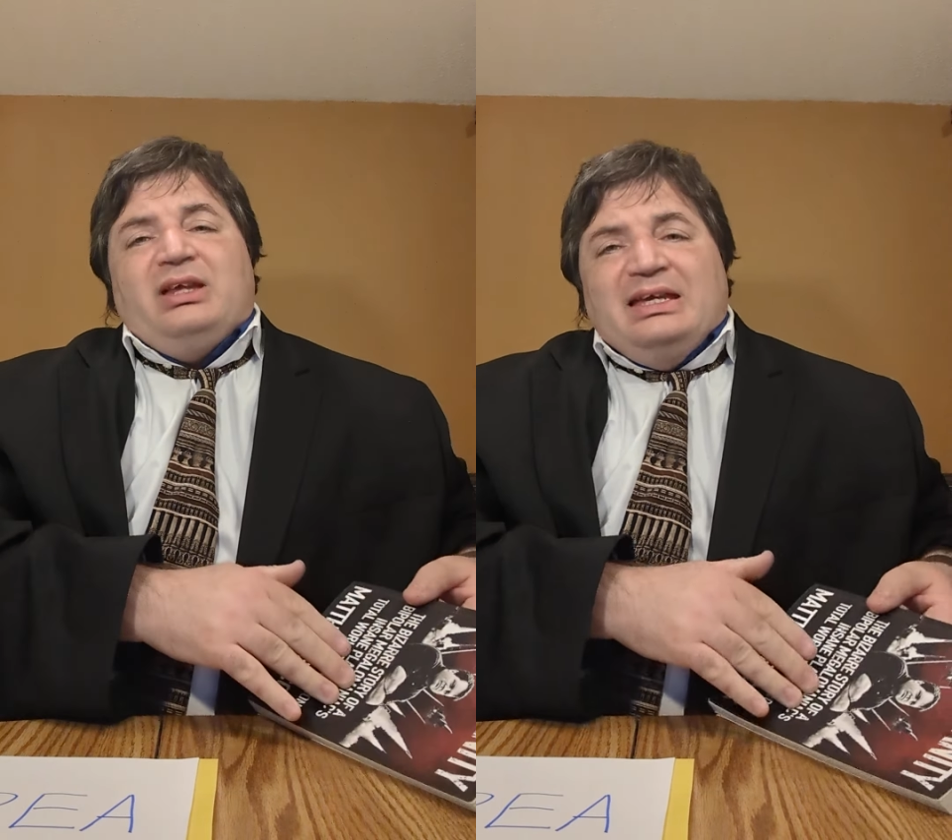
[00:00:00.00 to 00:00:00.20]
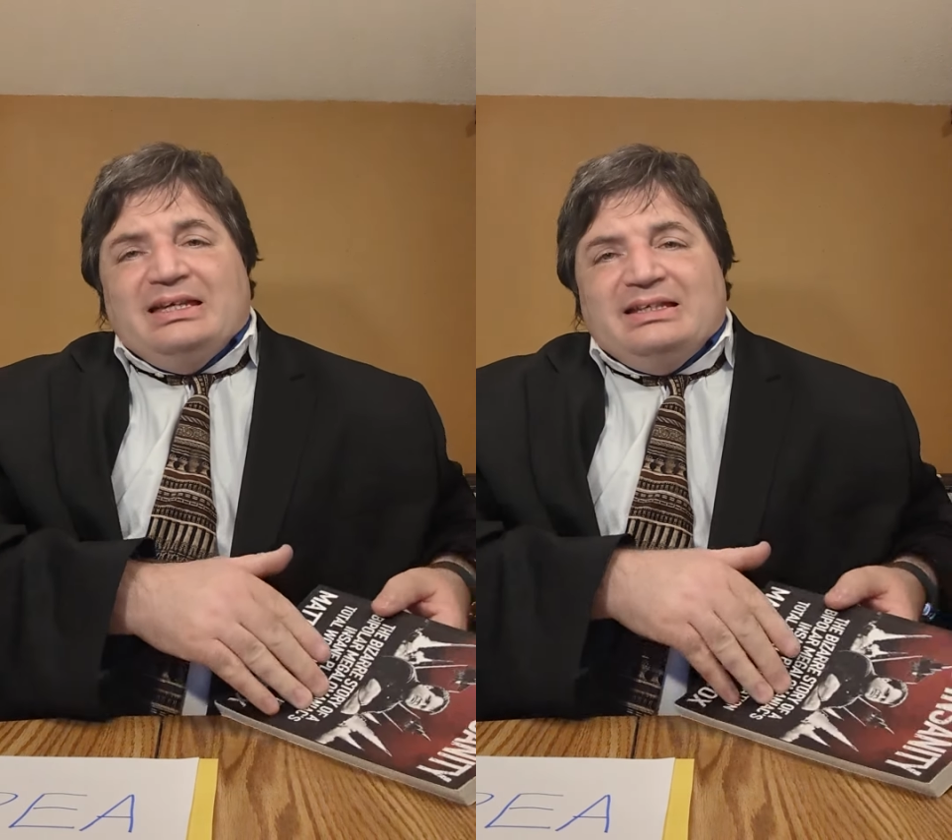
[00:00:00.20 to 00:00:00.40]

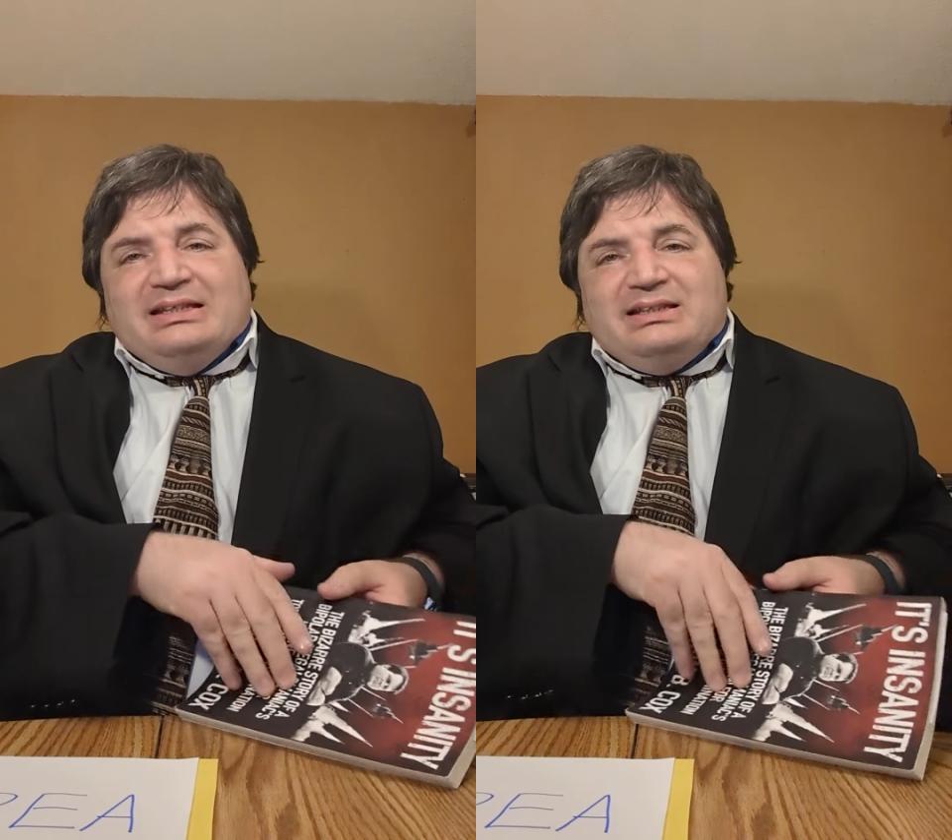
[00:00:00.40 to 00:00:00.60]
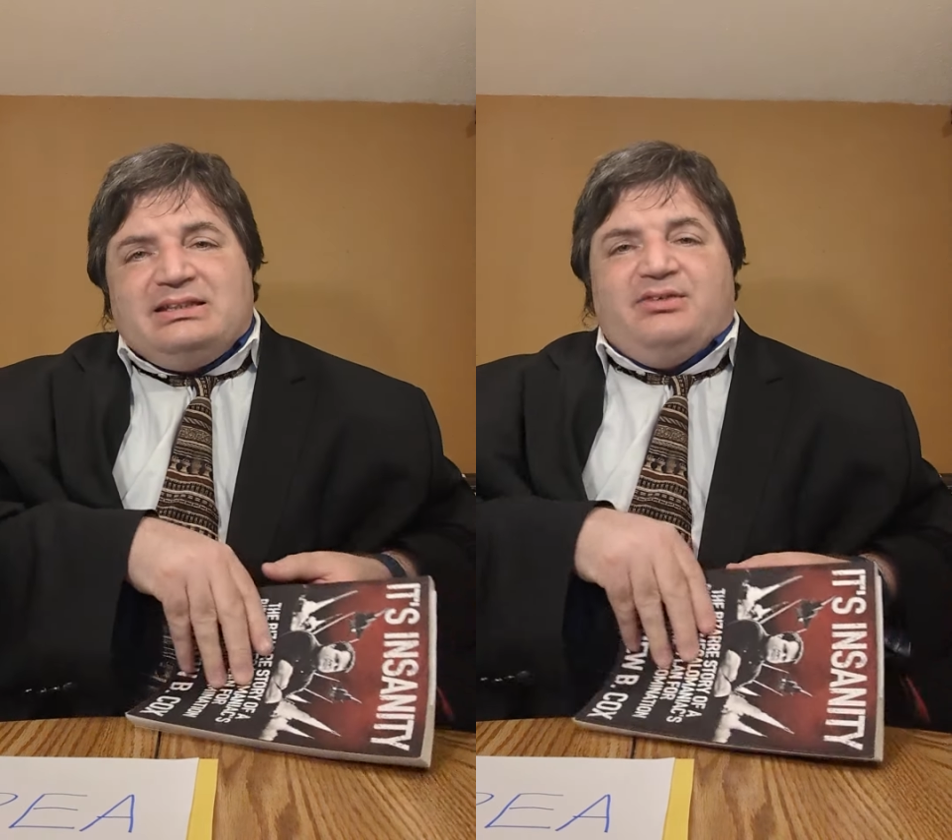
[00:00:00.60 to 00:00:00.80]

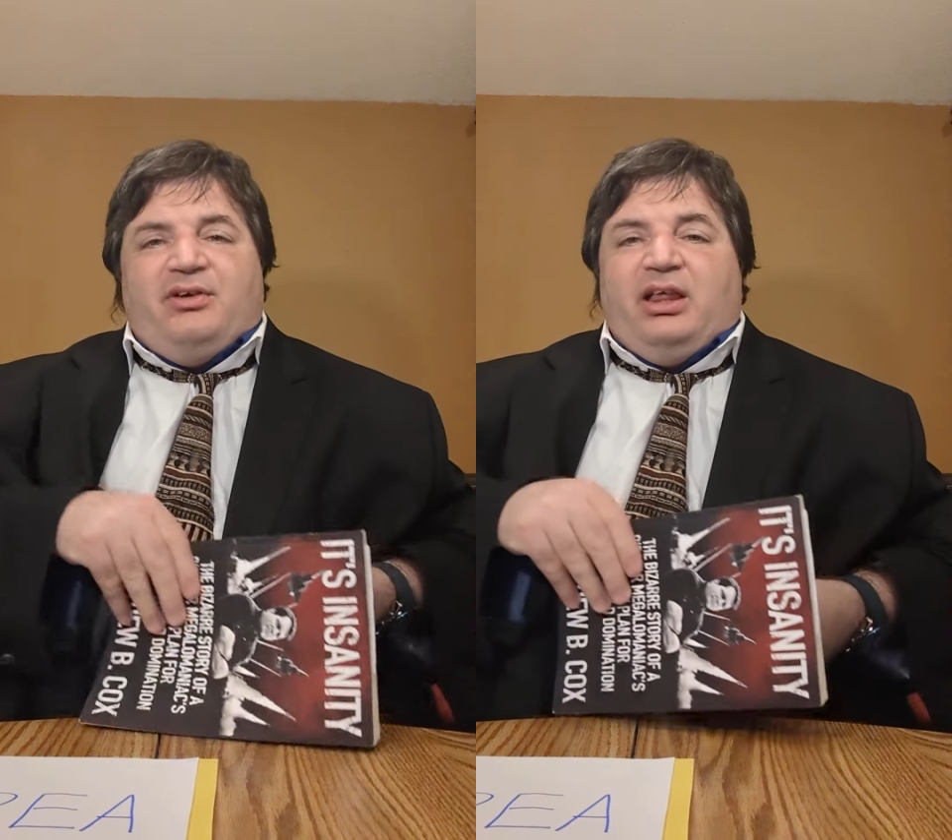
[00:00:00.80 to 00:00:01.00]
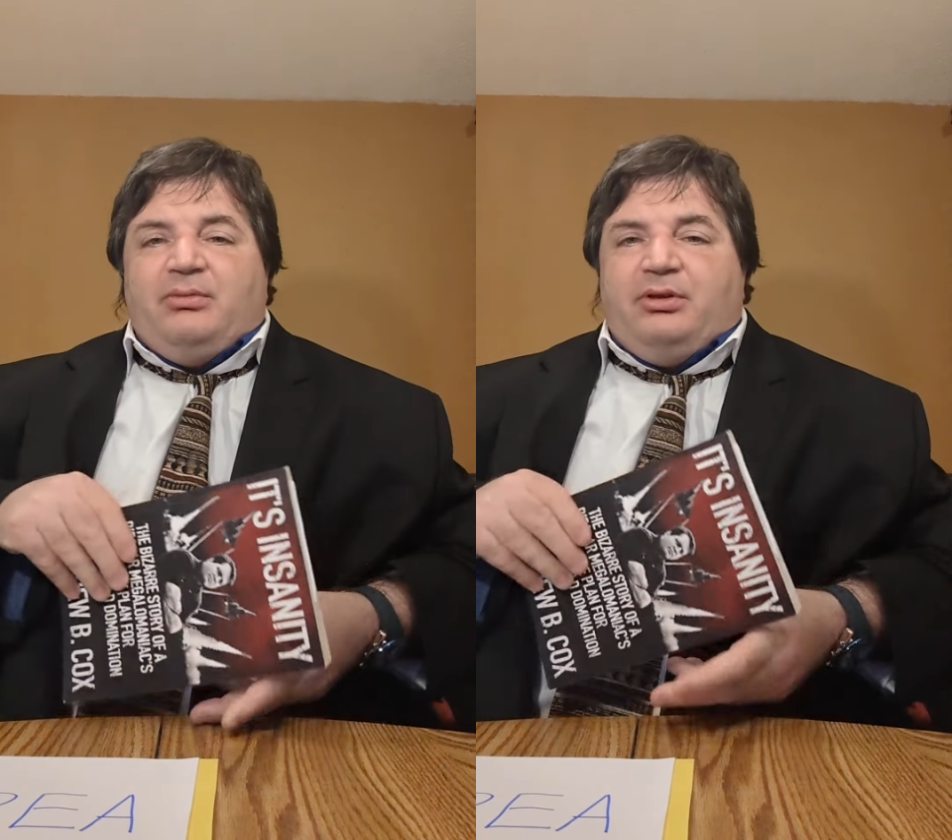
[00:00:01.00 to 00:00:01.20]
is
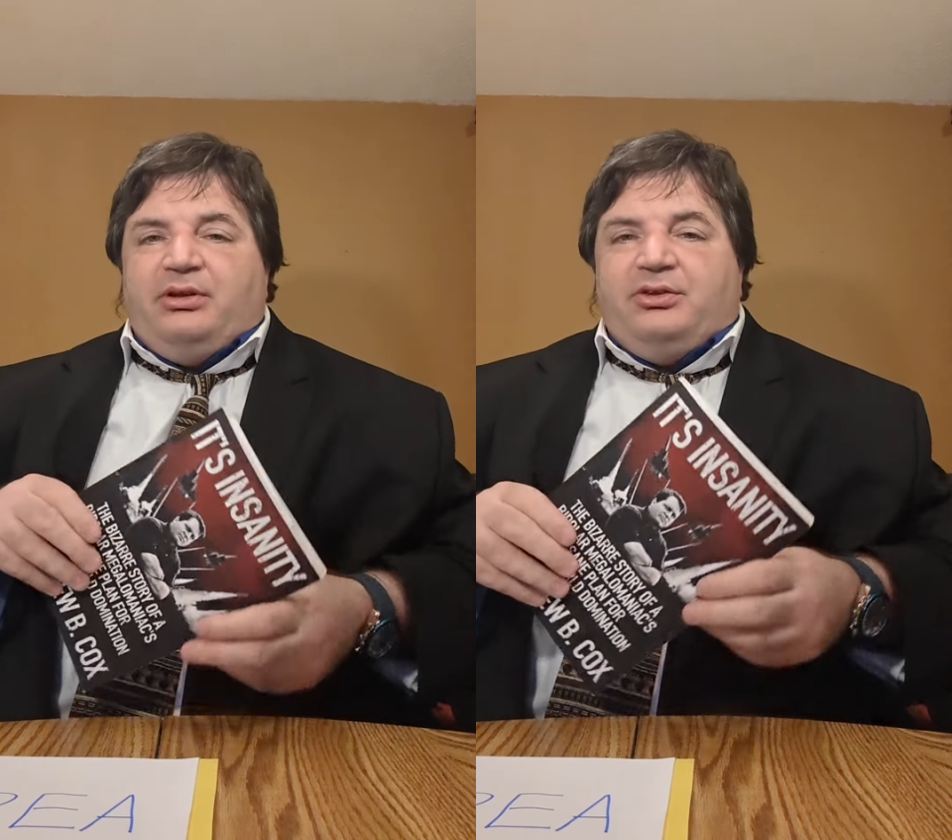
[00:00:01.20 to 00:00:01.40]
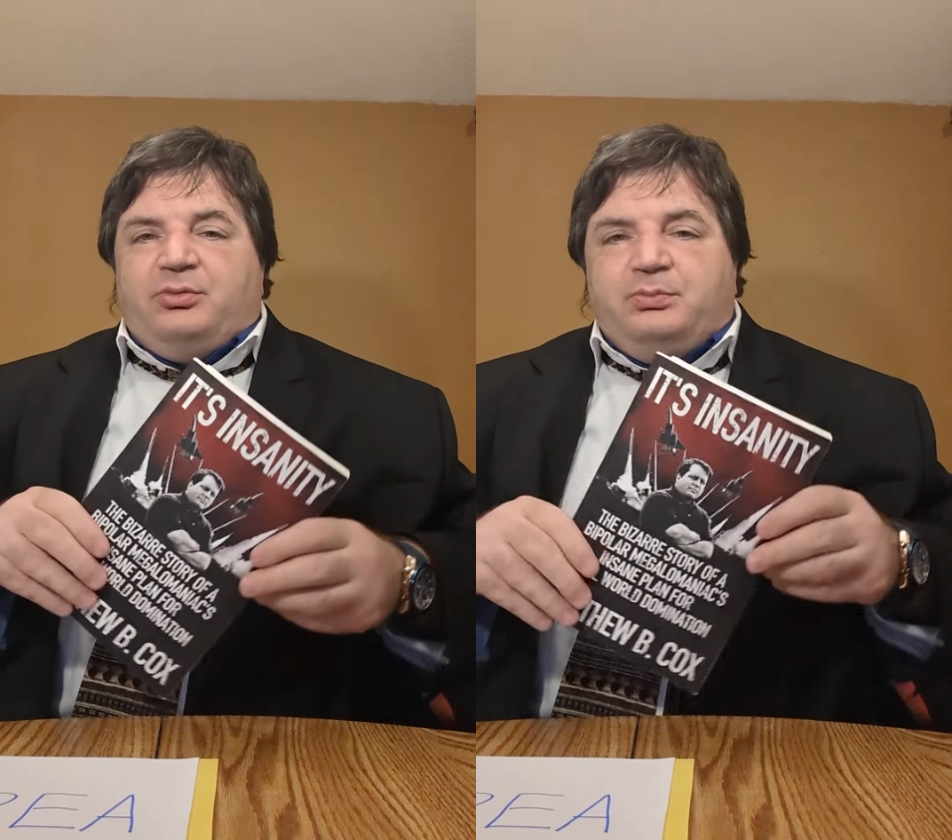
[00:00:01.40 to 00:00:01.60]
available
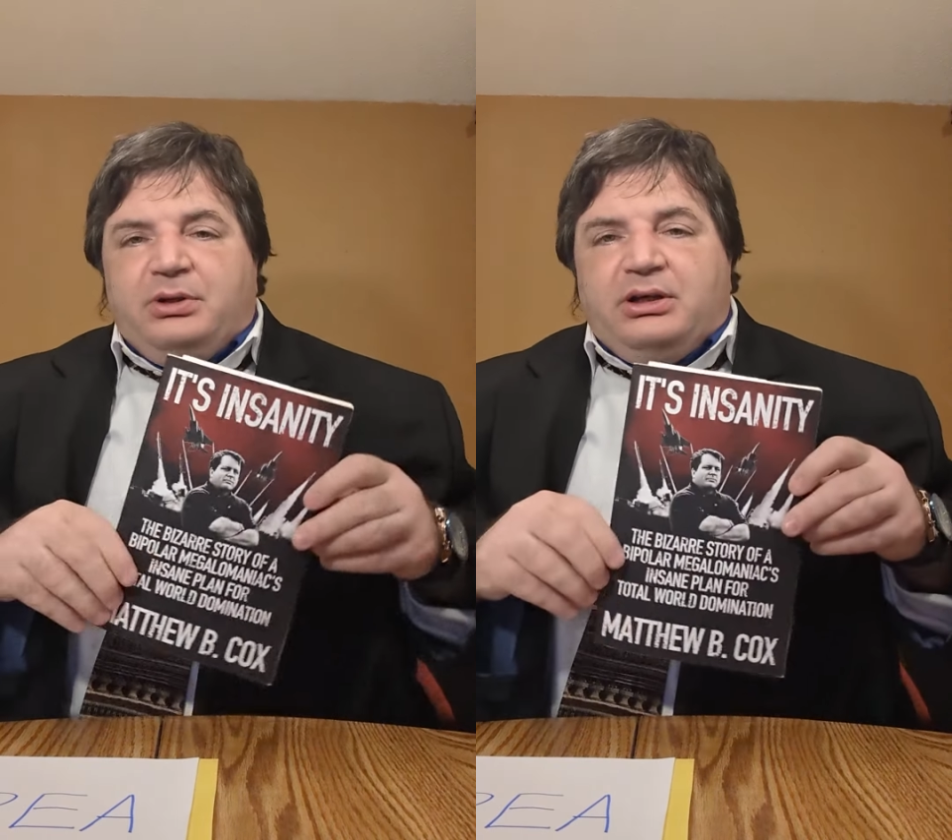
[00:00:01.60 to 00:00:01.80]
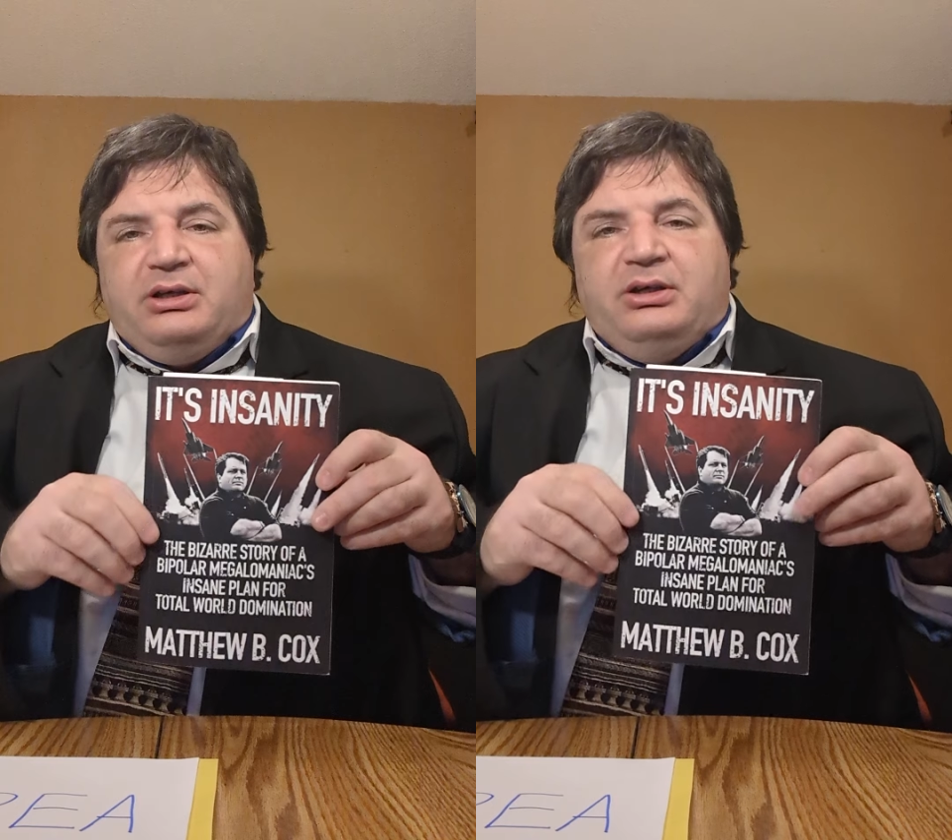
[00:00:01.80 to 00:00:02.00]
in this
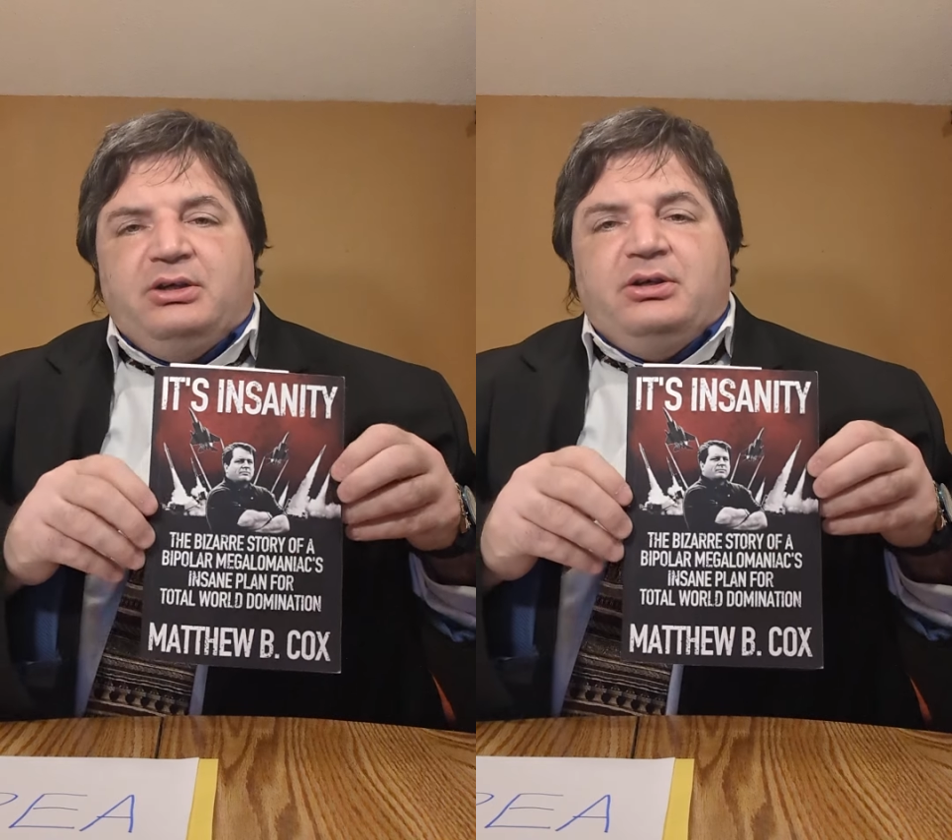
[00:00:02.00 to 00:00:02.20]
book,